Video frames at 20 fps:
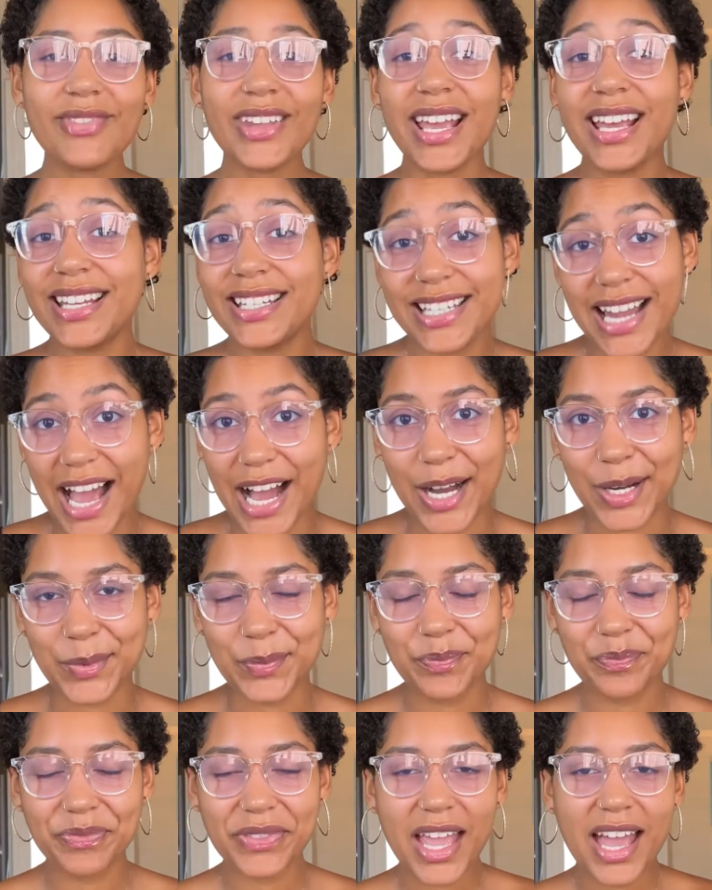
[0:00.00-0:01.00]
Now,
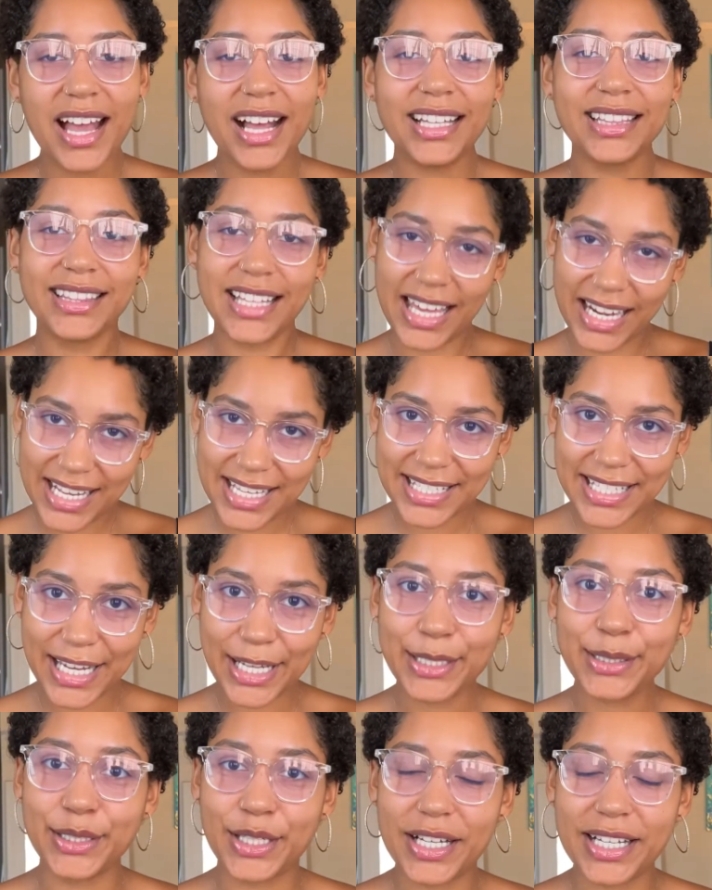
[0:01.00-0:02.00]
let us take
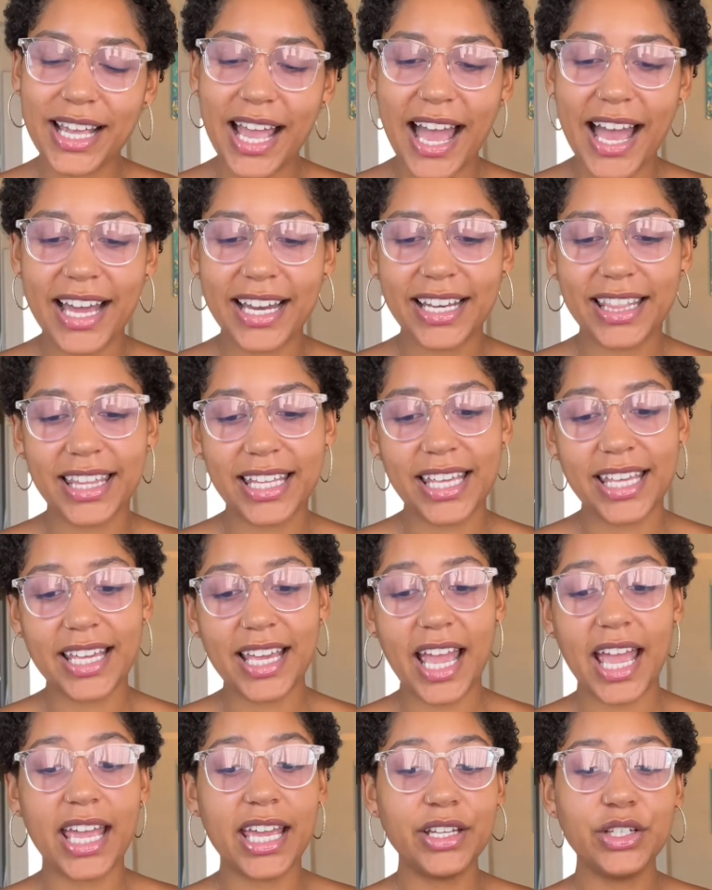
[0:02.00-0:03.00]
a look at
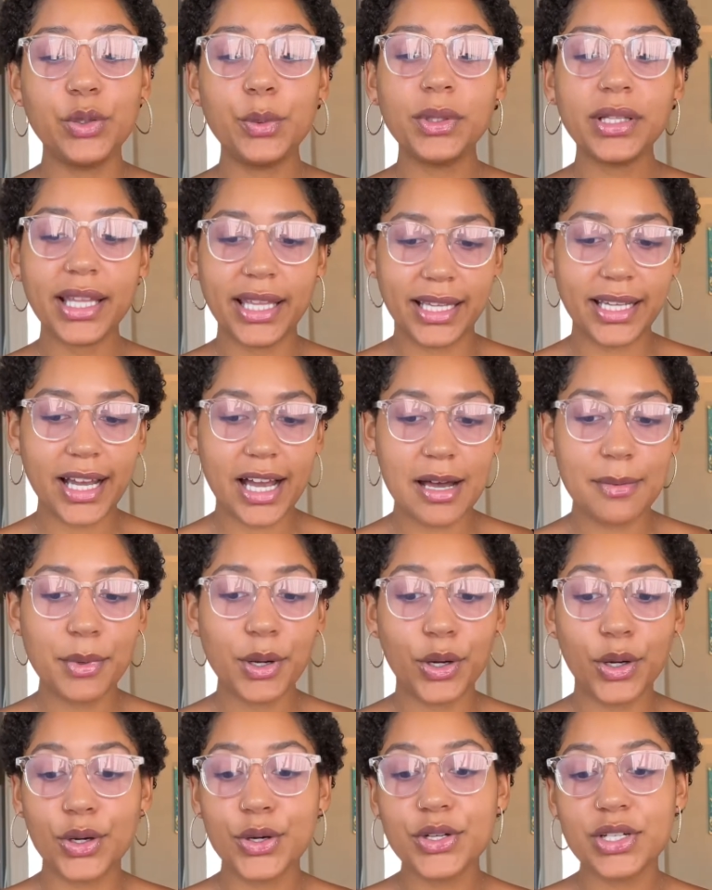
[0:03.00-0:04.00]
the annual income
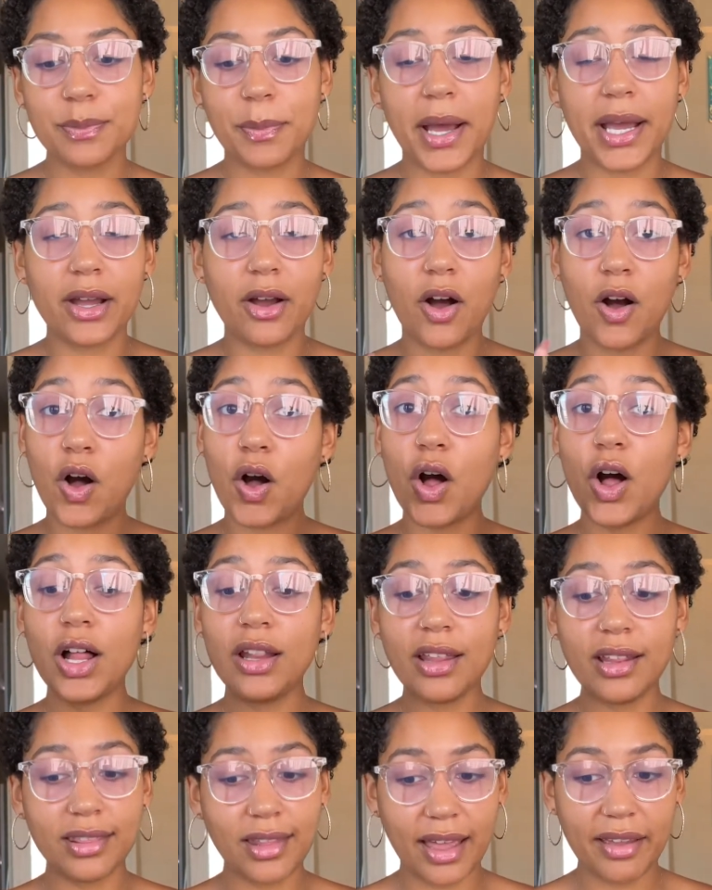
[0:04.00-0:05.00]
earned by
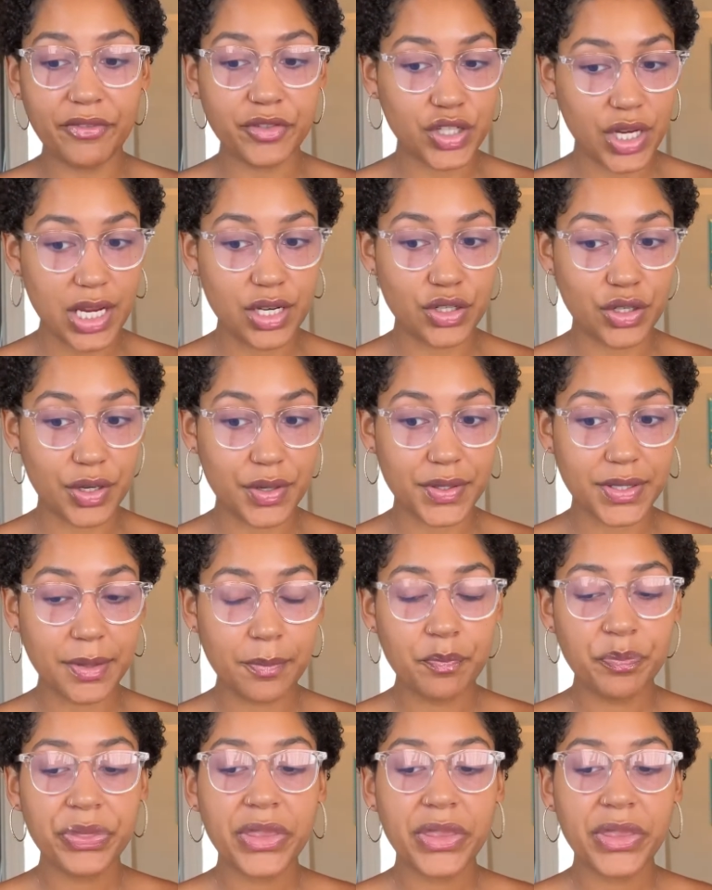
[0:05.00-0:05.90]
all life changers,